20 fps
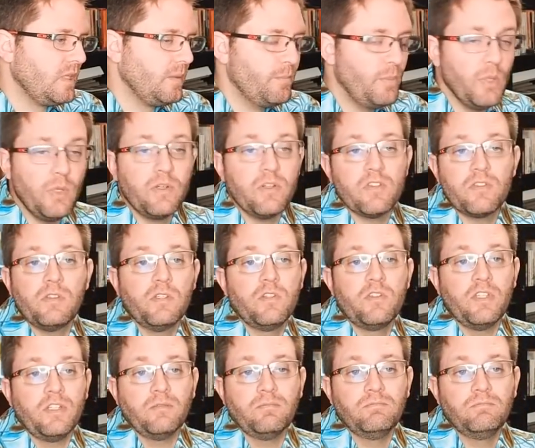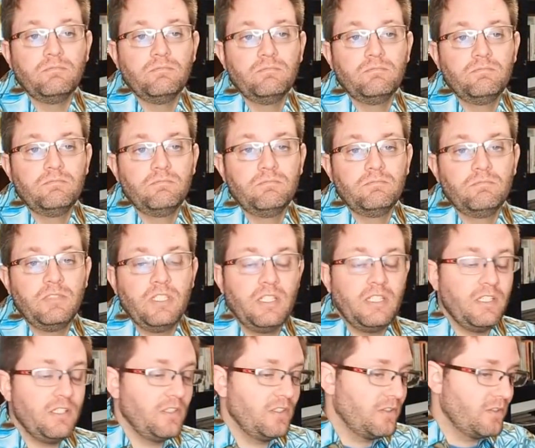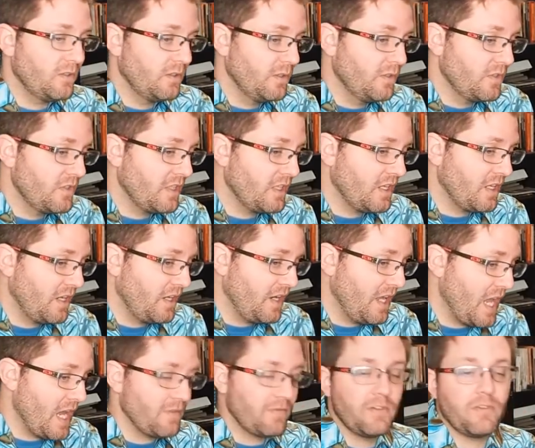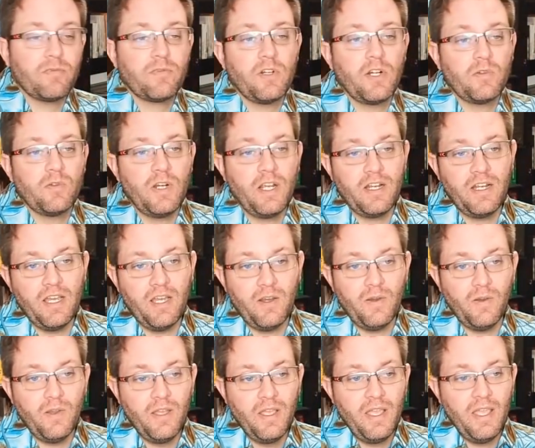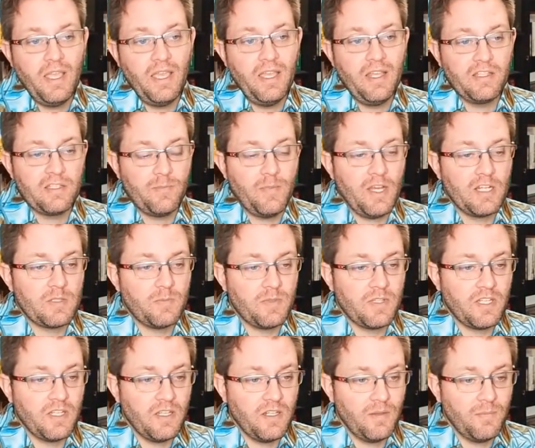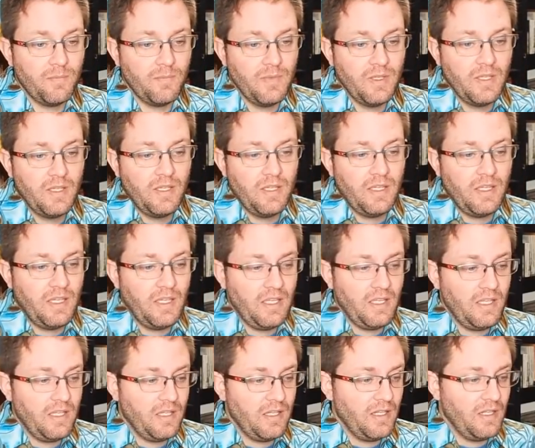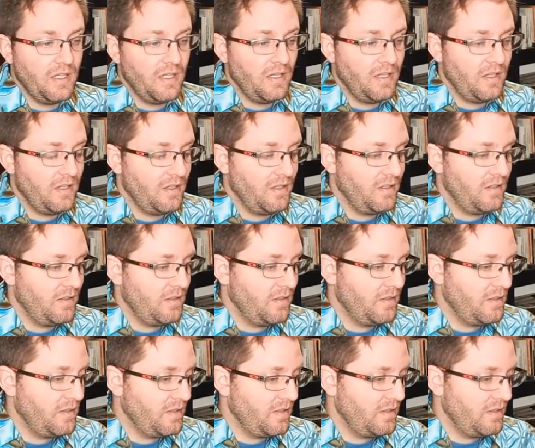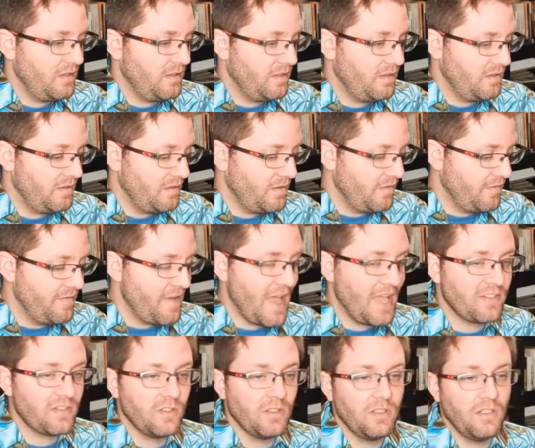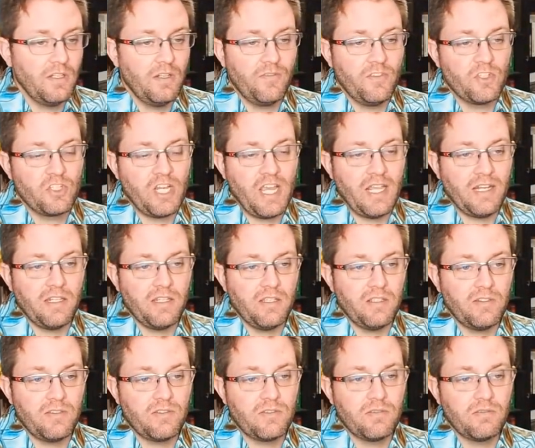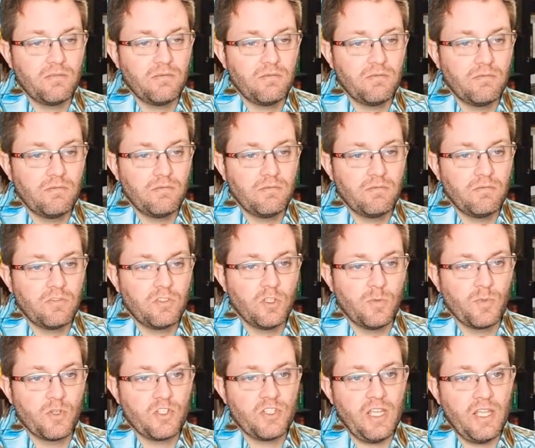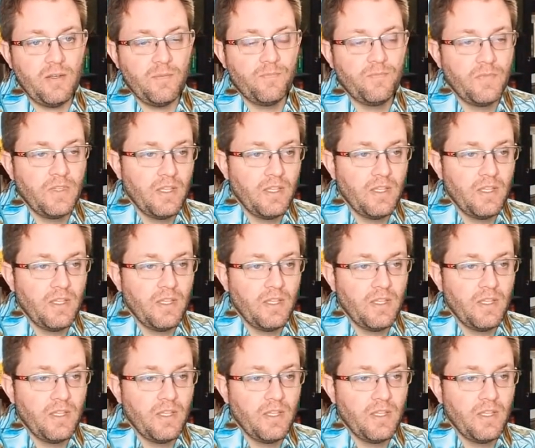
Putin is losing. He is losing on every front right now, and is about to become a uh, uh, a vassal of the Chinese superstate.